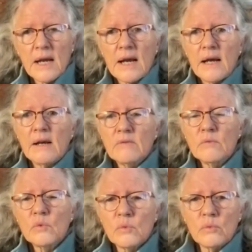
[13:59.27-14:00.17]

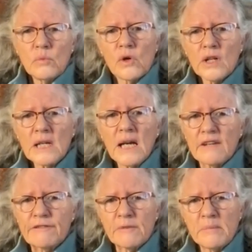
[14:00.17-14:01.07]

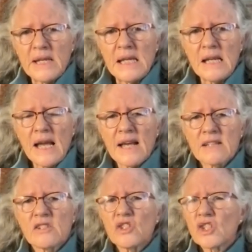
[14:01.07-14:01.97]
Watercolor for me
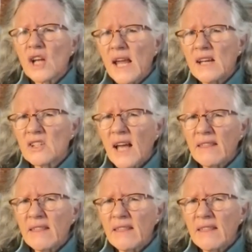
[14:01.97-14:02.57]
hasn't changed. I